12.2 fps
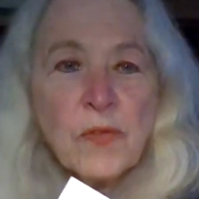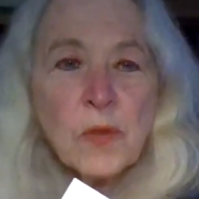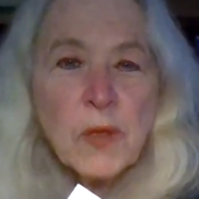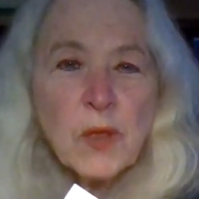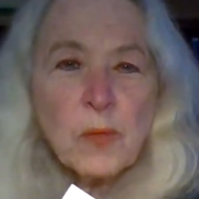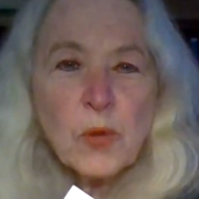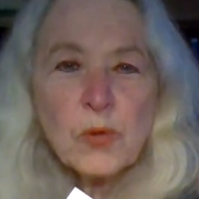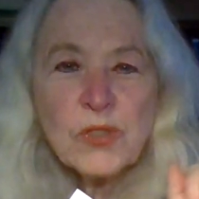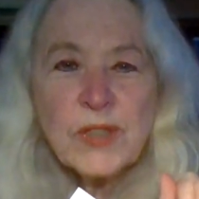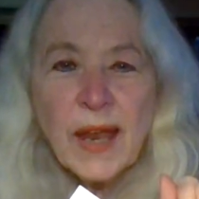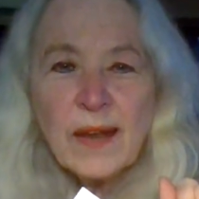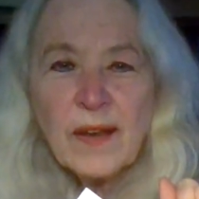the people who
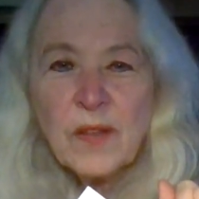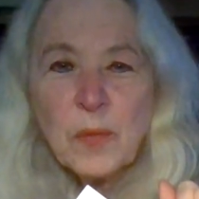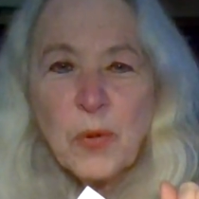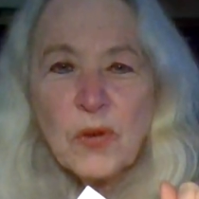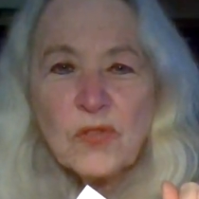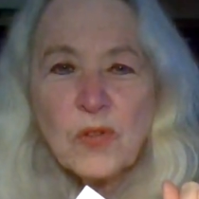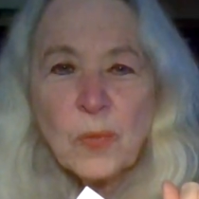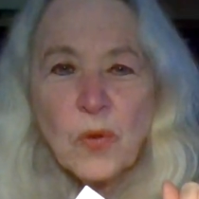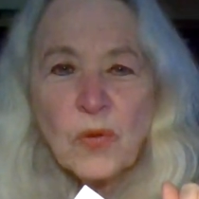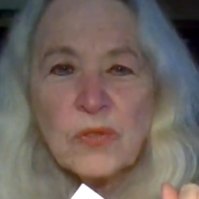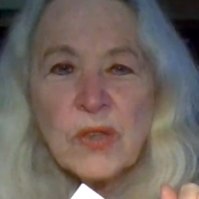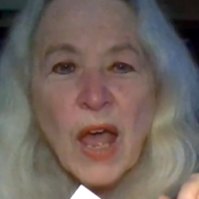stand on the
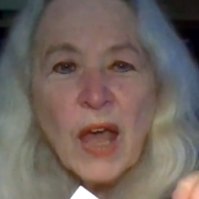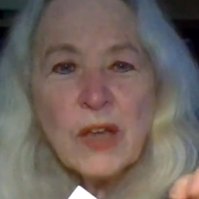principles.